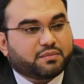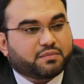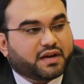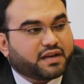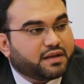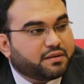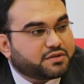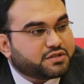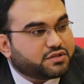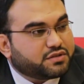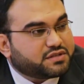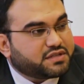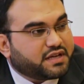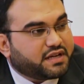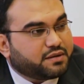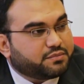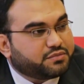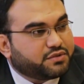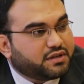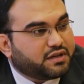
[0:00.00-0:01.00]
Hey, my name is
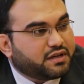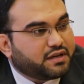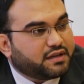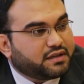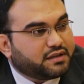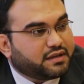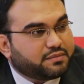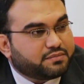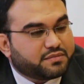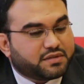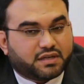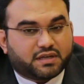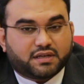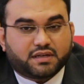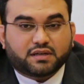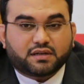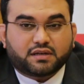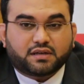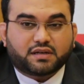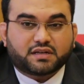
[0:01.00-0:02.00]
Hussein Abdullah, and I'm
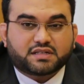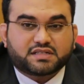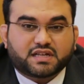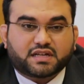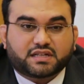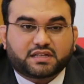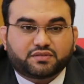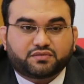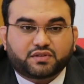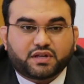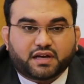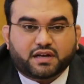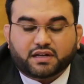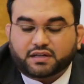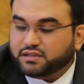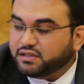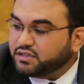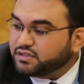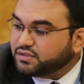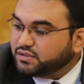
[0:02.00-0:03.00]
the executive
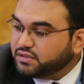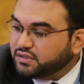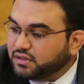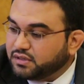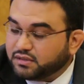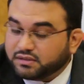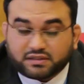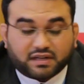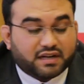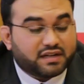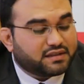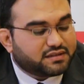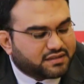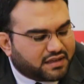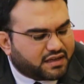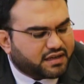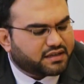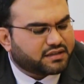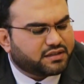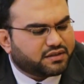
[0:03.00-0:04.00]
director
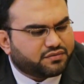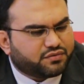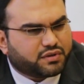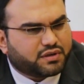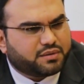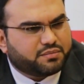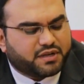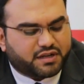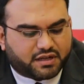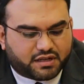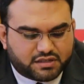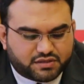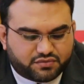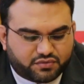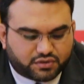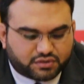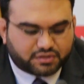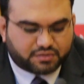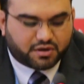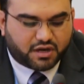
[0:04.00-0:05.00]
for Americans
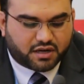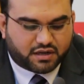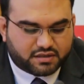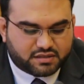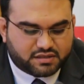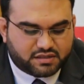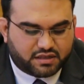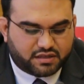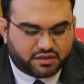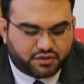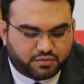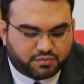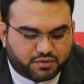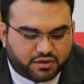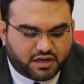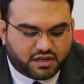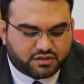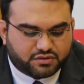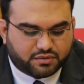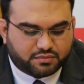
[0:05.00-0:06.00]
for Democracy and Human
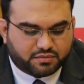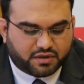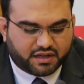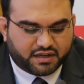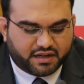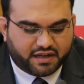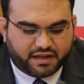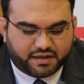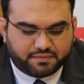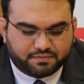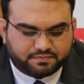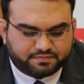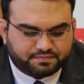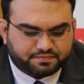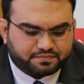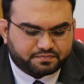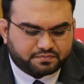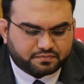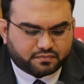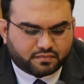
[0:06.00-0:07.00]
Rights in Bahrain.
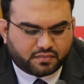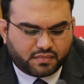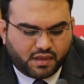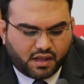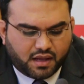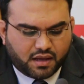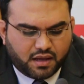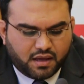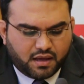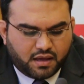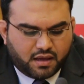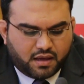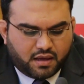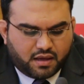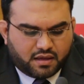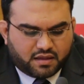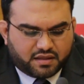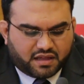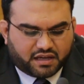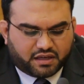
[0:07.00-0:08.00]

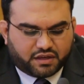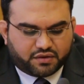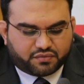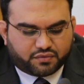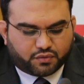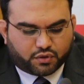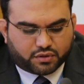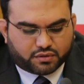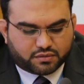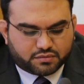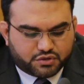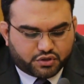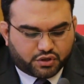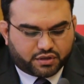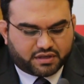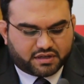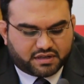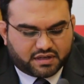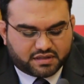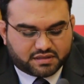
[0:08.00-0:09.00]
Thank you for
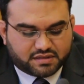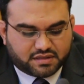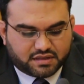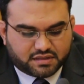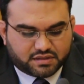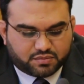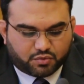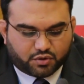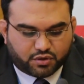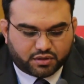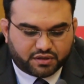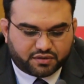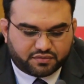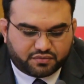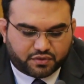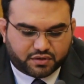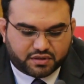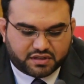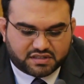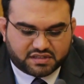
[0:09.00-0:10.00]
joining us this
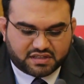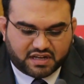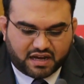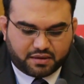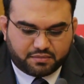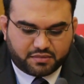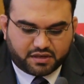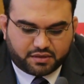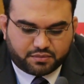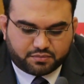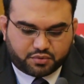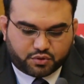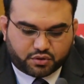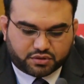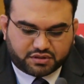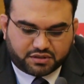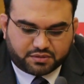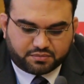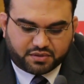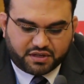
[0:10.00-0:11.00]
morning for this timely and
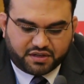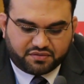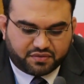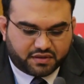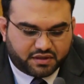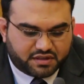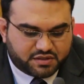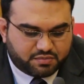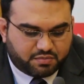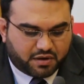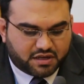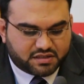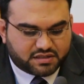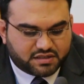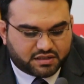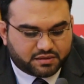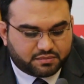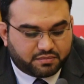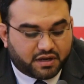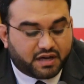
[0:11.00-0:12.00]
important briefing
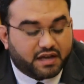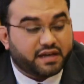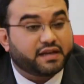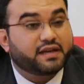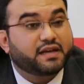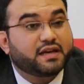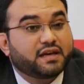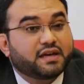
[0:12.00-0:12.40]
sponsored by